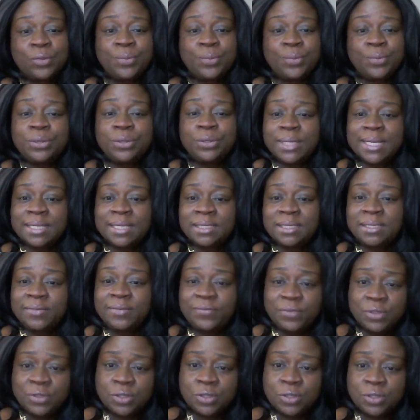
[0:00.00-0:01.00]
you'll get a
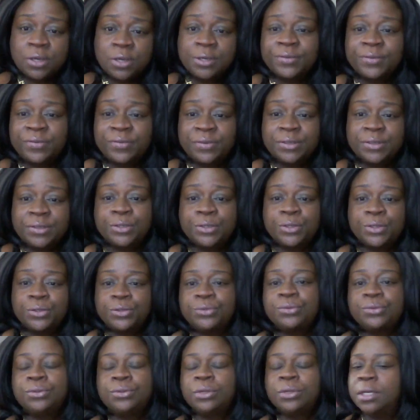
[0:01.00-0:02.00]
photographer to